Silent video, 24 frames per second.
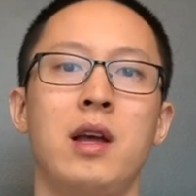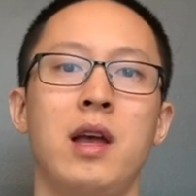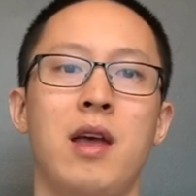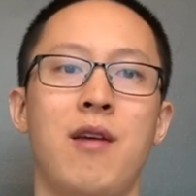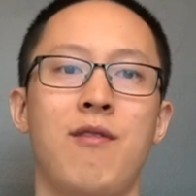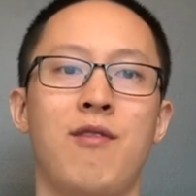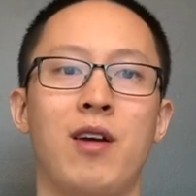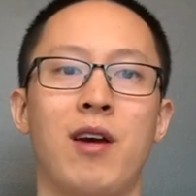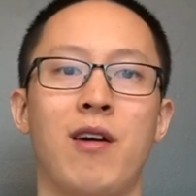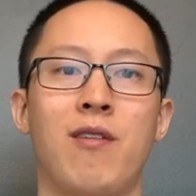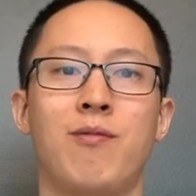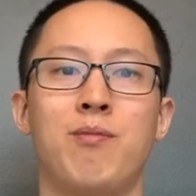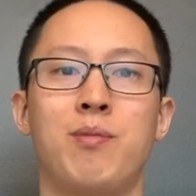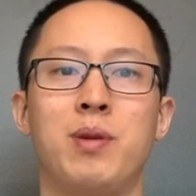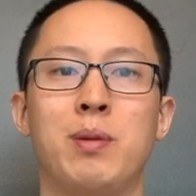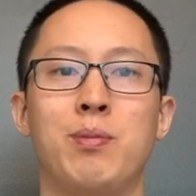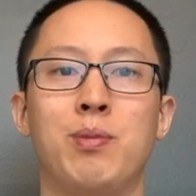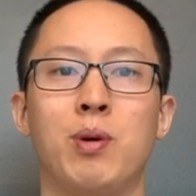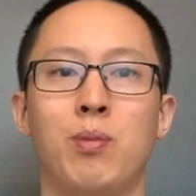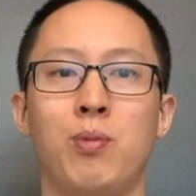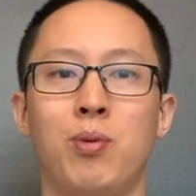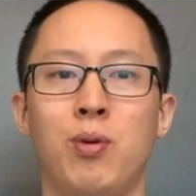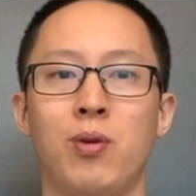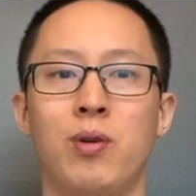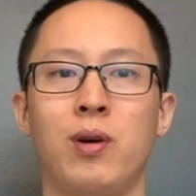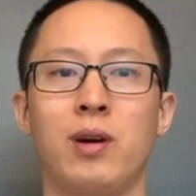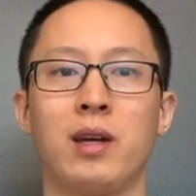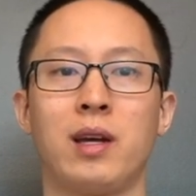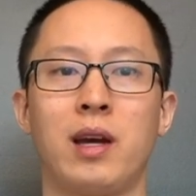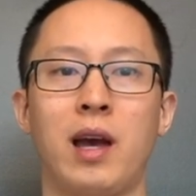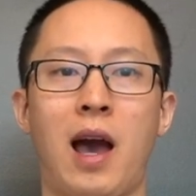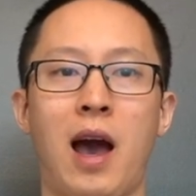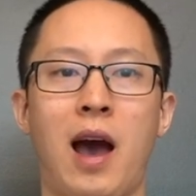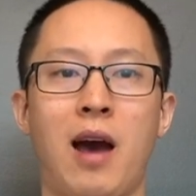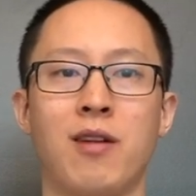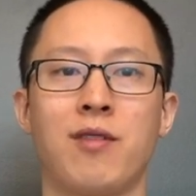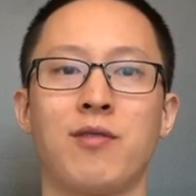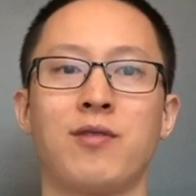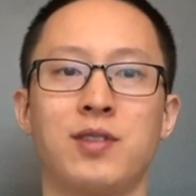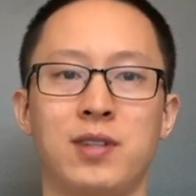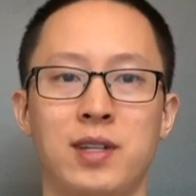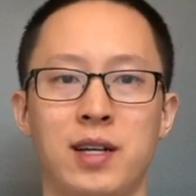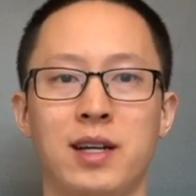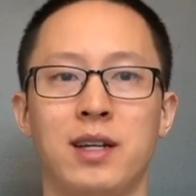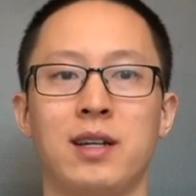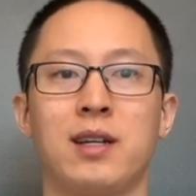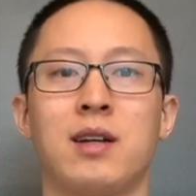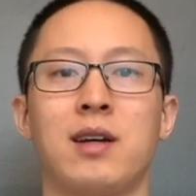If you have people pulling out of
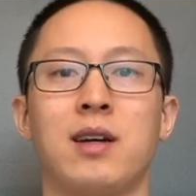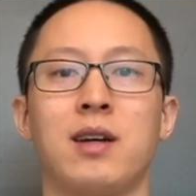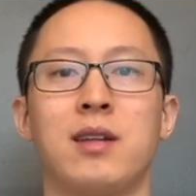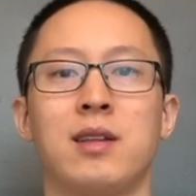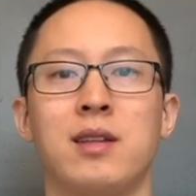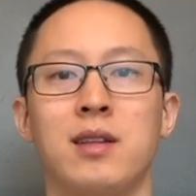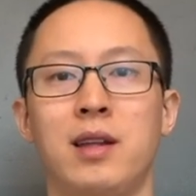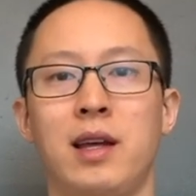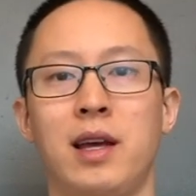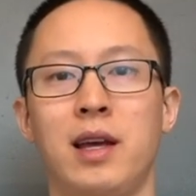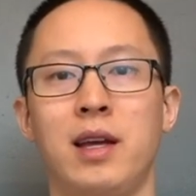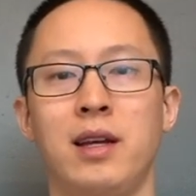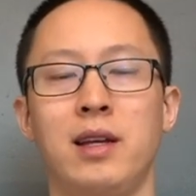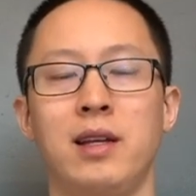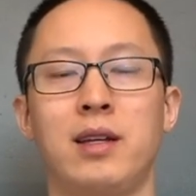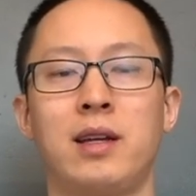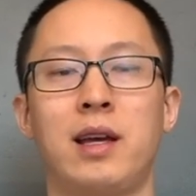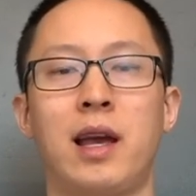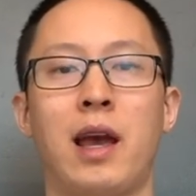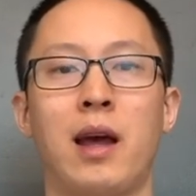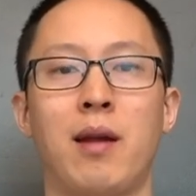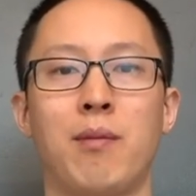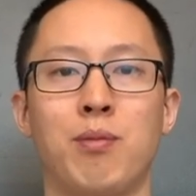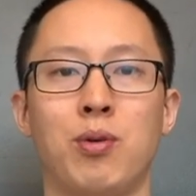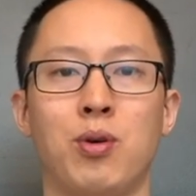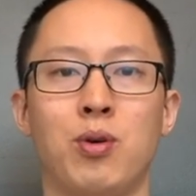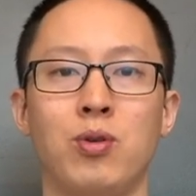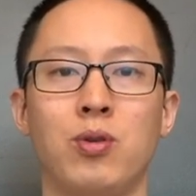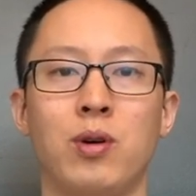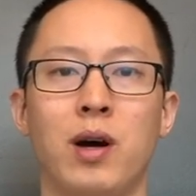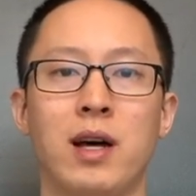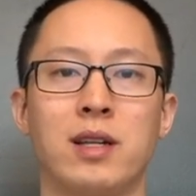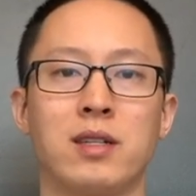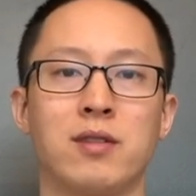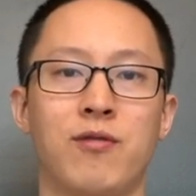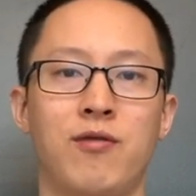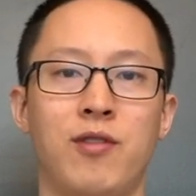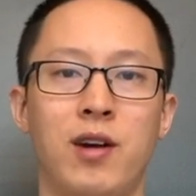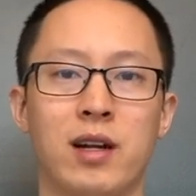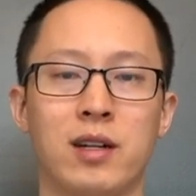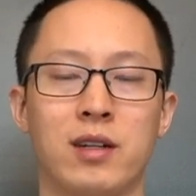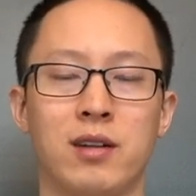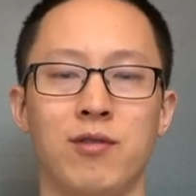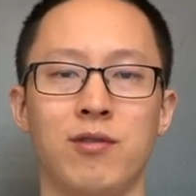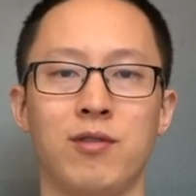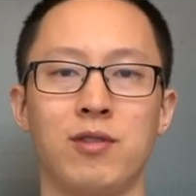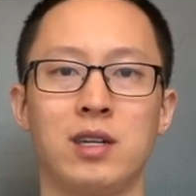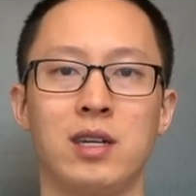sync, they can't pull as
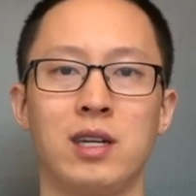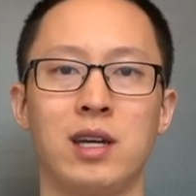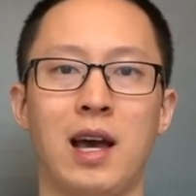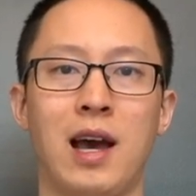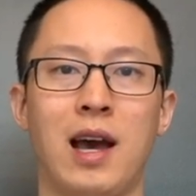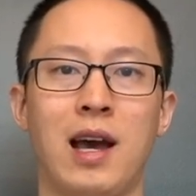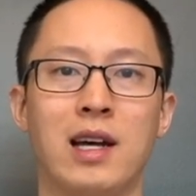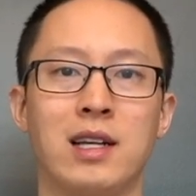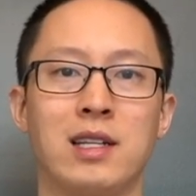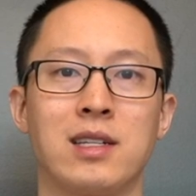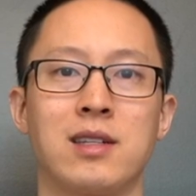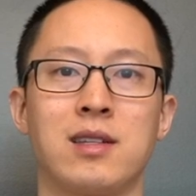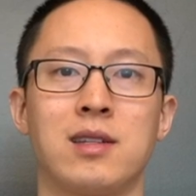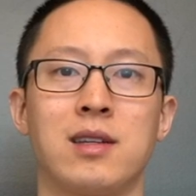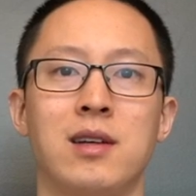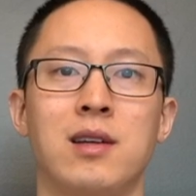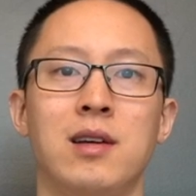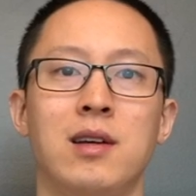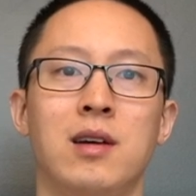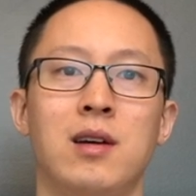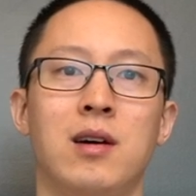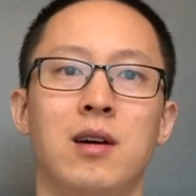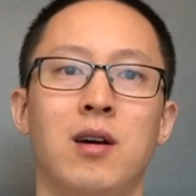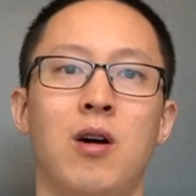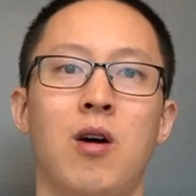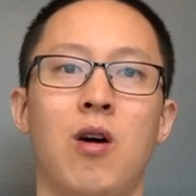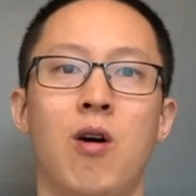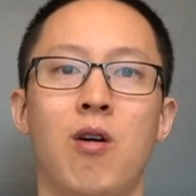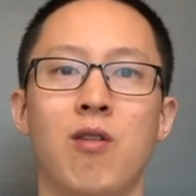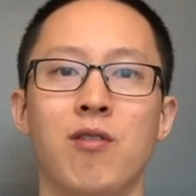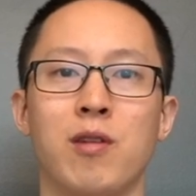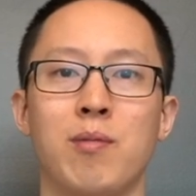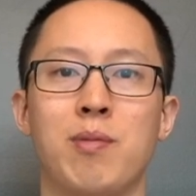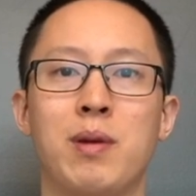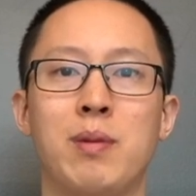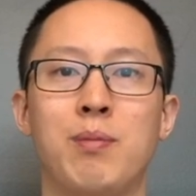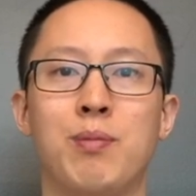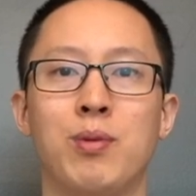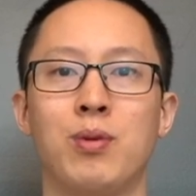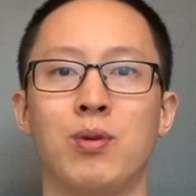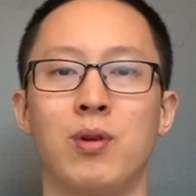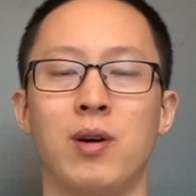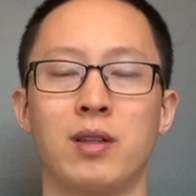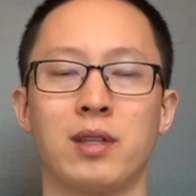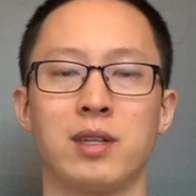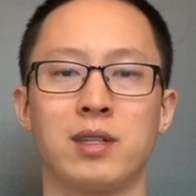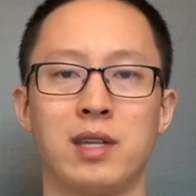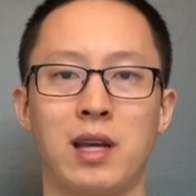effectively as all the people
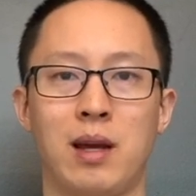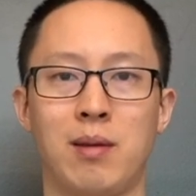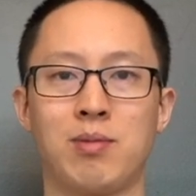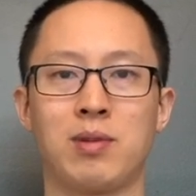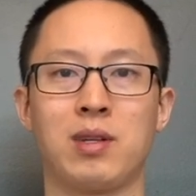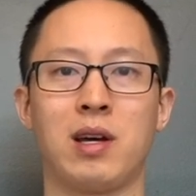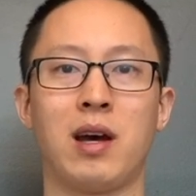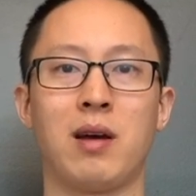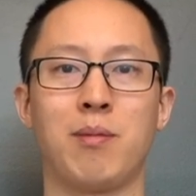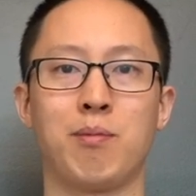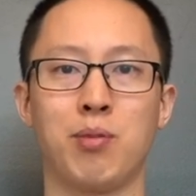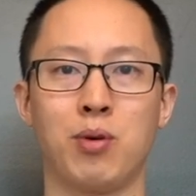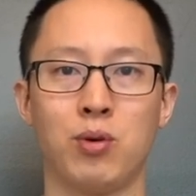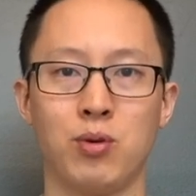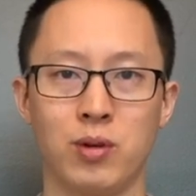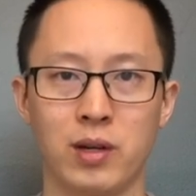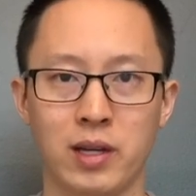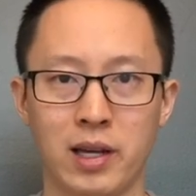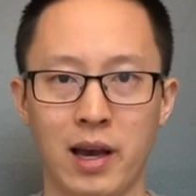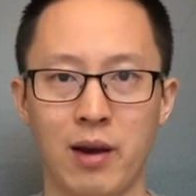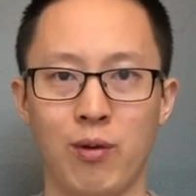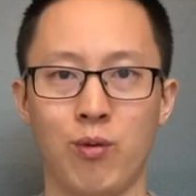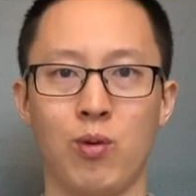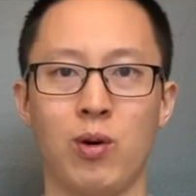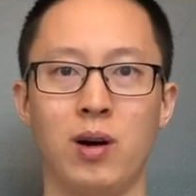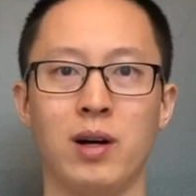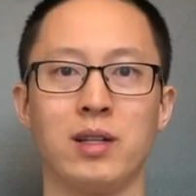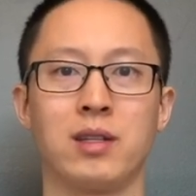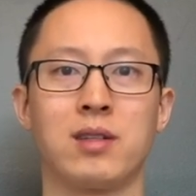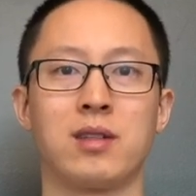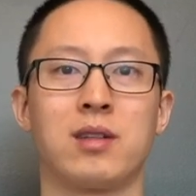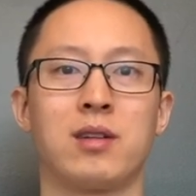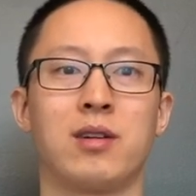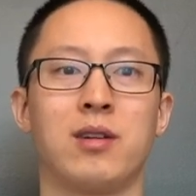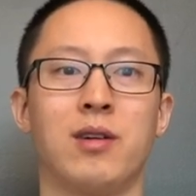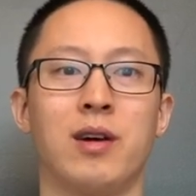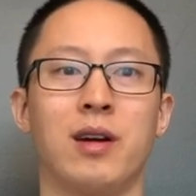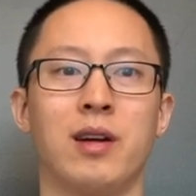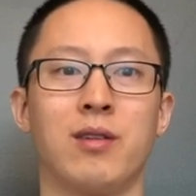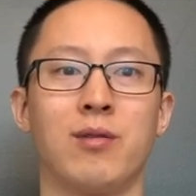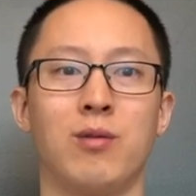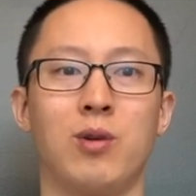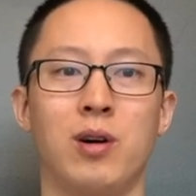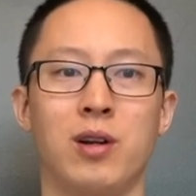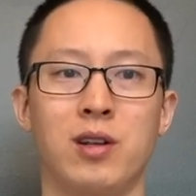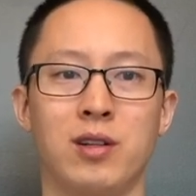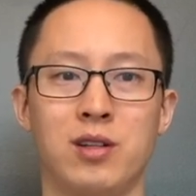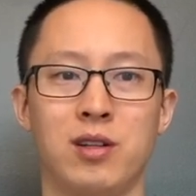on the same side pulling at once, going
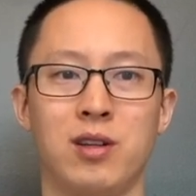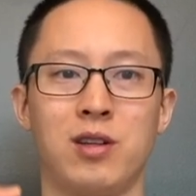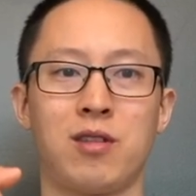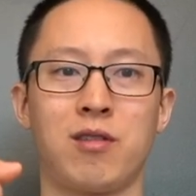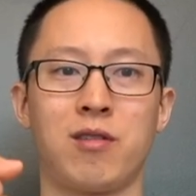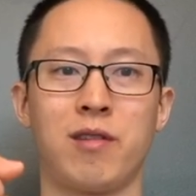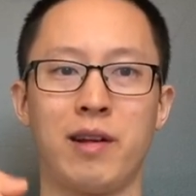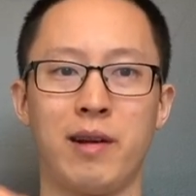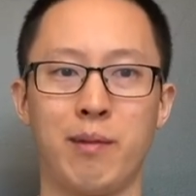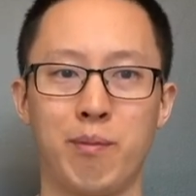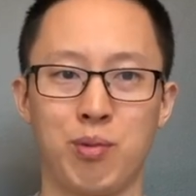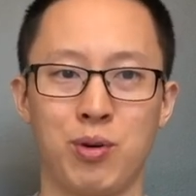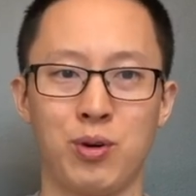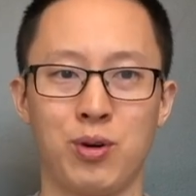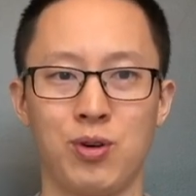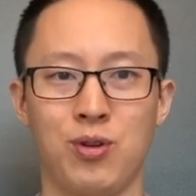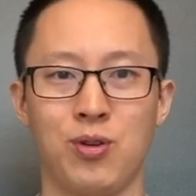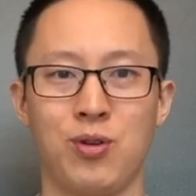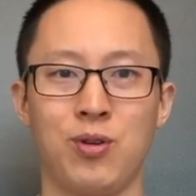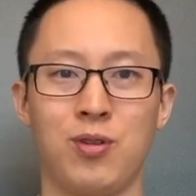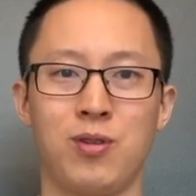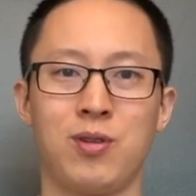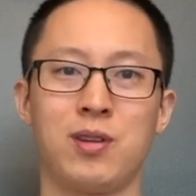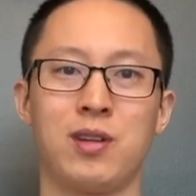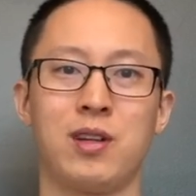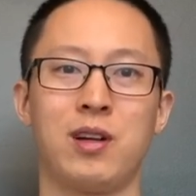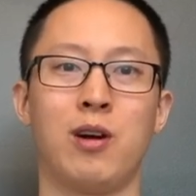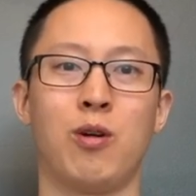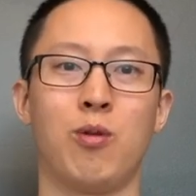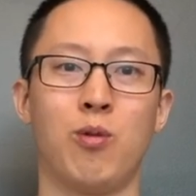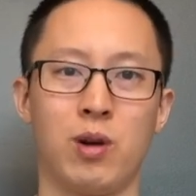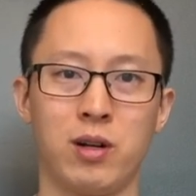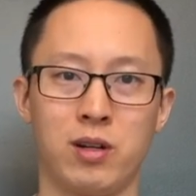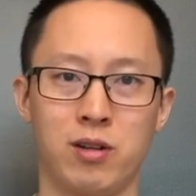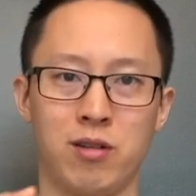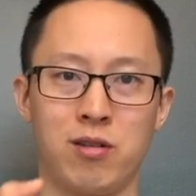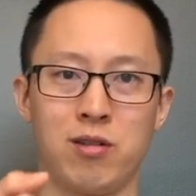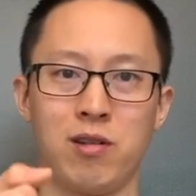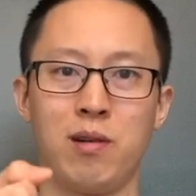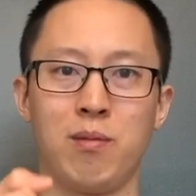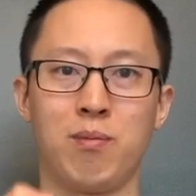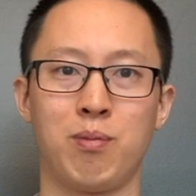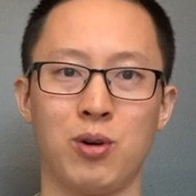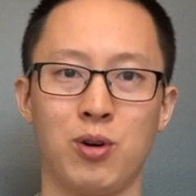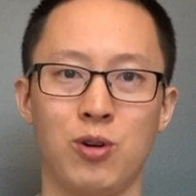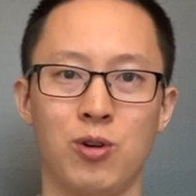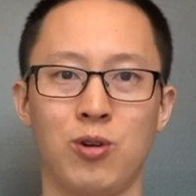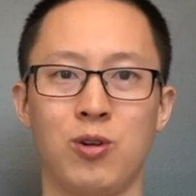1, 2, 3, pull, 1, 2, 3,
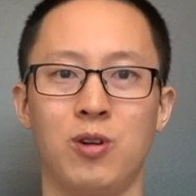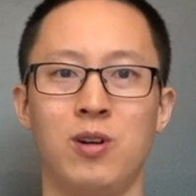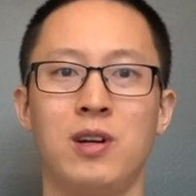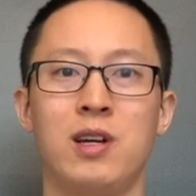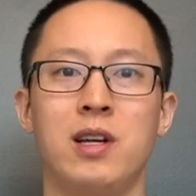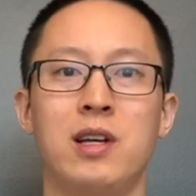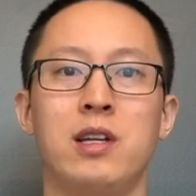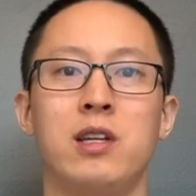pull.